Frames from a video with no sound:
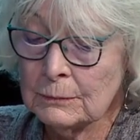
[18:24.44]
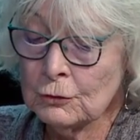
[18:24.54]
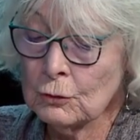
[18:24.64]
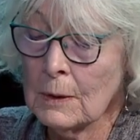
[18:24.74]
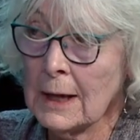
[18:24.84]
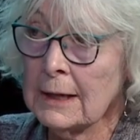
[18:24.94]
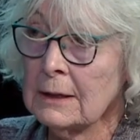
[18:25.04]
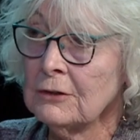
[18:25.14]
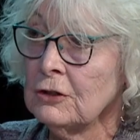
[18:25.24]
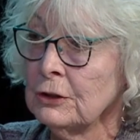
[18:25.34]

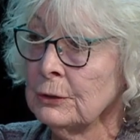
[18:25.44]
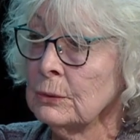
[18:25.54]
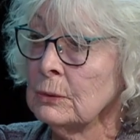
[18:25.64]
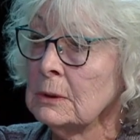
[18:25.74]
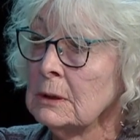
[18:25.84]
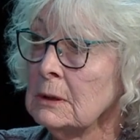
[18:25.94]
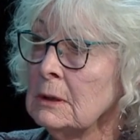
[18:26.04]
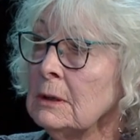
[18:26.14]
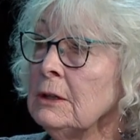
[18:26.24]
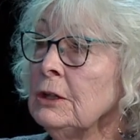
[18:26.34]
trying to
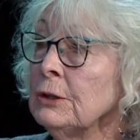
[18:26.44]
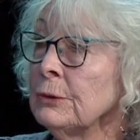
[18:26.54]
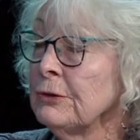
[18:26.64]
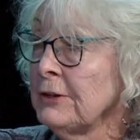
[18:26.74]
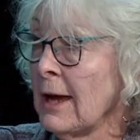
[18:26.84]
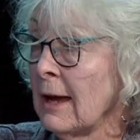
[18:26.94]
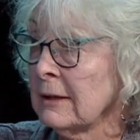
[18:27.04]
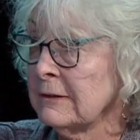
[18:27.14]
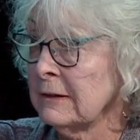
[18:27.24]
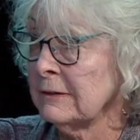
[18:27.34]
use
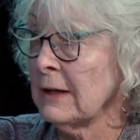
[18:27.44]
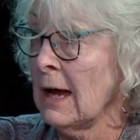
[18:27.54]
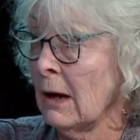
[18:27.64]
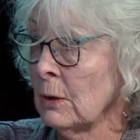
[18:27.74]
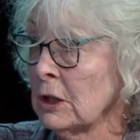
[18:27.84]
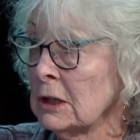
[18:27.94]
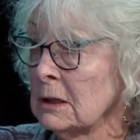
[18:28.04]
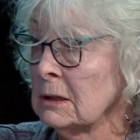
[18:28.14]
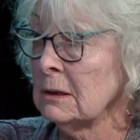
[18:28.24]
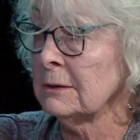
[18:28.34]
taxes, our
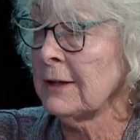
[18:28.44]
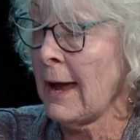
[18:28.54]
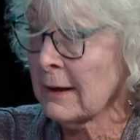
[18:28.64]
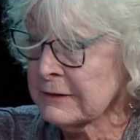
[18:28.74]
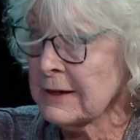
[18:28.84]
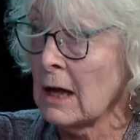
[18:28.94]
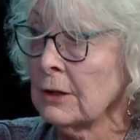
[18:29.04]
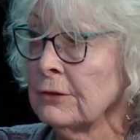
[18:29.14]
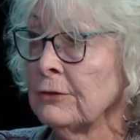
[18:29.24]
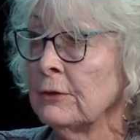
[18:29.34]
tax
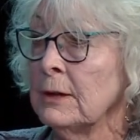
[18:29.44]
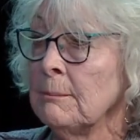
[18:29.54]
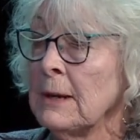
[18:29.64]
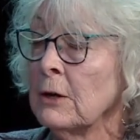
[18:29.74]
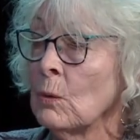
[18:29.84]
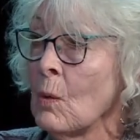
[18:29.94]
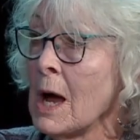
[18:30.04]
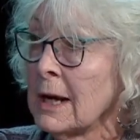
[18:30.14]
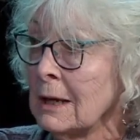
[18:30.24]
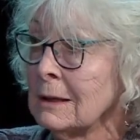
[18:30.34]
dollars from
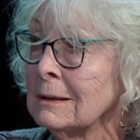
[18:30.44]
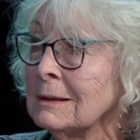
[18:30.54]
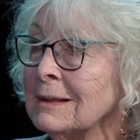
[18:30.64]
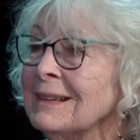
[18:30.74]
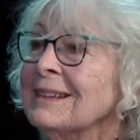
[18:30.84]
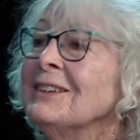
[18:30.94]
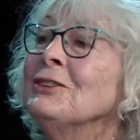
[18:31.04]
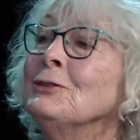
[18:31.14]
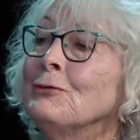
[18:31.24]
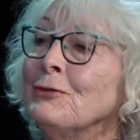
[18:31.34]
marijuana
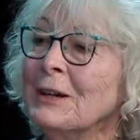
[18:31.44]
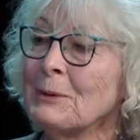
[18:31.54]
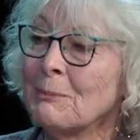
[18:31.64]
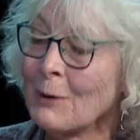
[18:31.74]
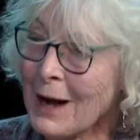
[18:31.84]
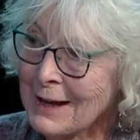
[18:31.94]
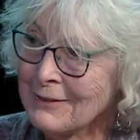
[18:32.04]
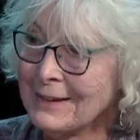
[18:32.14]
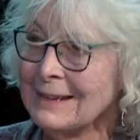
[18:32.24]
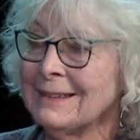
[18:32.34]
to fund
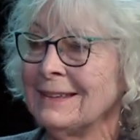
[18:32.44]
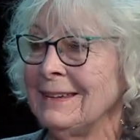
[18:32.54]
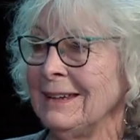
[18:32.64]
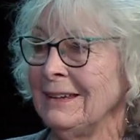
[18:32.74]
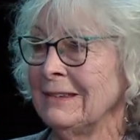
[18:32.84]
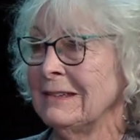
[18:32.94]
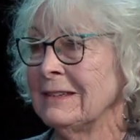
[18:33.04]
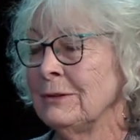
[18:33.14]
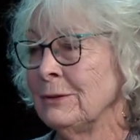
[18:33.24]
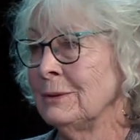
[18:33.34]
private entities
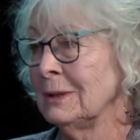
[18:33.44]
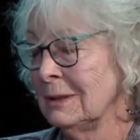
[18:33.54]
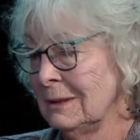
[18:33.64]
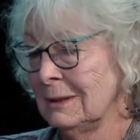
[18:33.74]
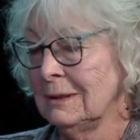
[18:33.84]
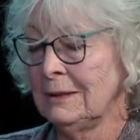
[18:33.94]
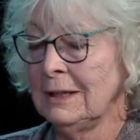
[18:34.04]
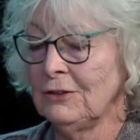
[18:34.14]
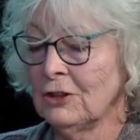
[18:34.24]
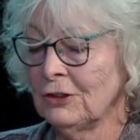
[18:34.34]
to
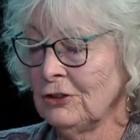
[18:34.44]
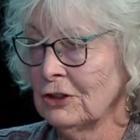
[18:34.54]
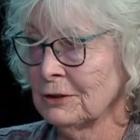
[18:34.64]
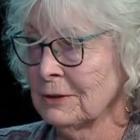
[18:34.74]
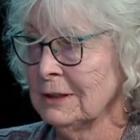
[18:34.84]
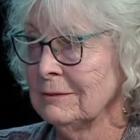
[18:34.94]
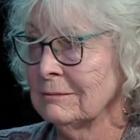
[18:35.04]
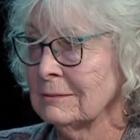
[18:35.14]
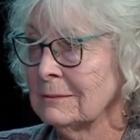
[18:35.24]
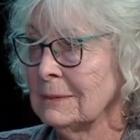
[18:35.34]
teach our children.
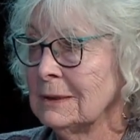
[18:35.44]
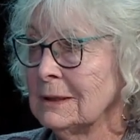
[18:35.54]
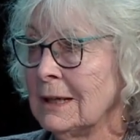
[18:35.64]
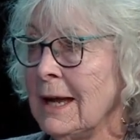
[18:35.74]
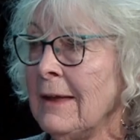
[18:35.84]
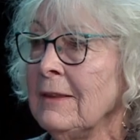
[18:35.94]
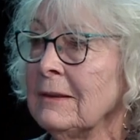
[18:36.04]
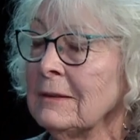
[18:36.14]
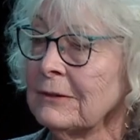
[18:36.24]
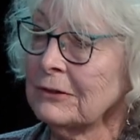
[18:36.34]
And
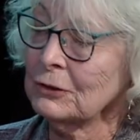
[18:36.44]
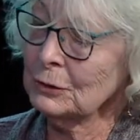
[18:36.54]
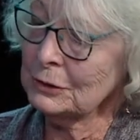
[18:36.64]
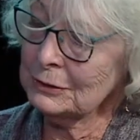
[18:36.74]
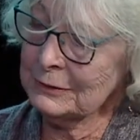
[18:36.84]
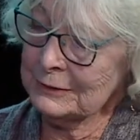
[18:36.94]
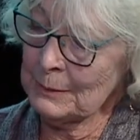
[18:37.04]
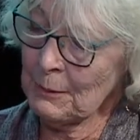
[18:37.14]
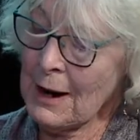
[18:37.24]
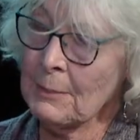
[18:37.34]
then the school, yes. the
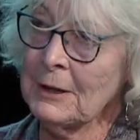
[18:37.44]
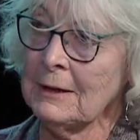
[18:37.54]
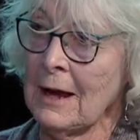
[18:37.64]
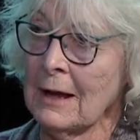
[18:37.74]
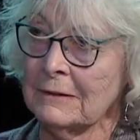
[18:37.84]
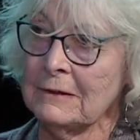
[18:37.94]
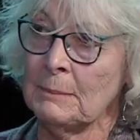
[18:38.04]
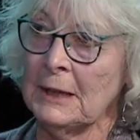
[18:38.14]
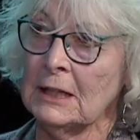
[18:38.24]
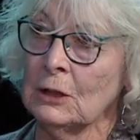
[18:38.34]
property taxes
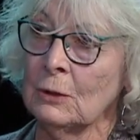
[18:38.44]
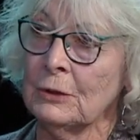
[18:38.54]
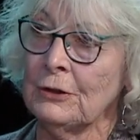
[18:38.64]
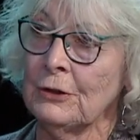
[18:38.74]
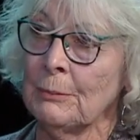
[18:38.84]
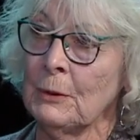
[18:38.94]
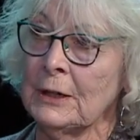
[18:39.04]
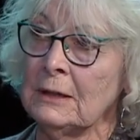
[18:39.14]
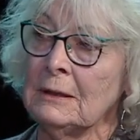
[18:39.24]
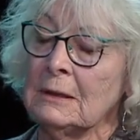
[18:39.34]
being lowered to the point